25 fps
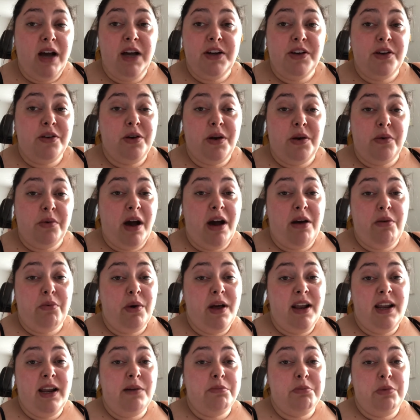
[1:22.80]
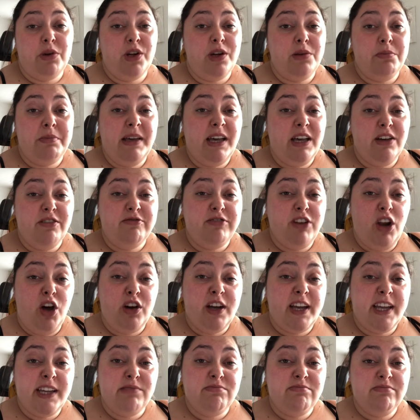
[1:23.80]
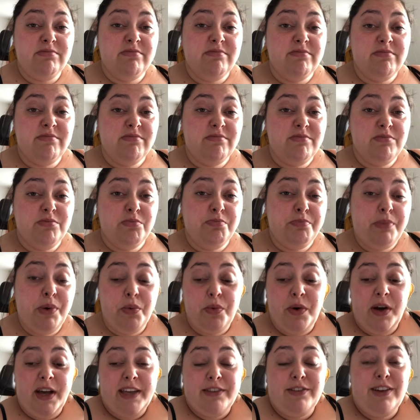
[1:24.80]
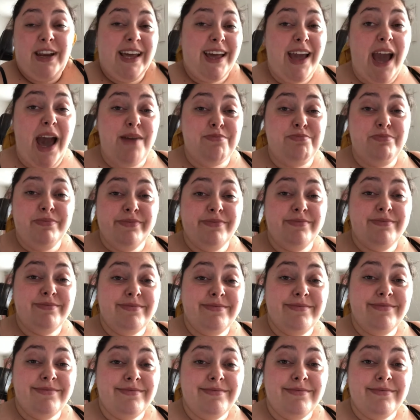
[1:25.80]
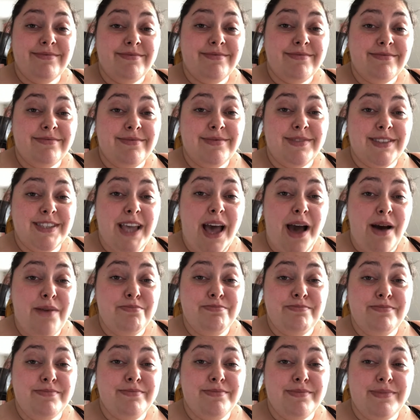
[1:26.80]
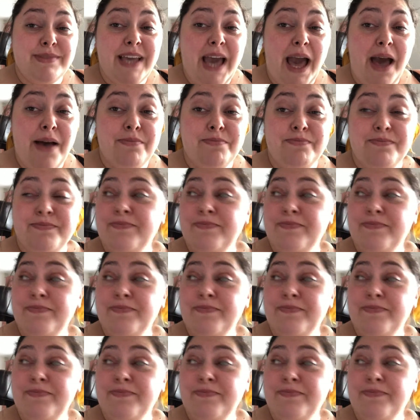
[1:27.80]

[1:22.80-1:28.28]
don't know how well I'm going to be at vlogging. But we'll give it a go. So, yeah.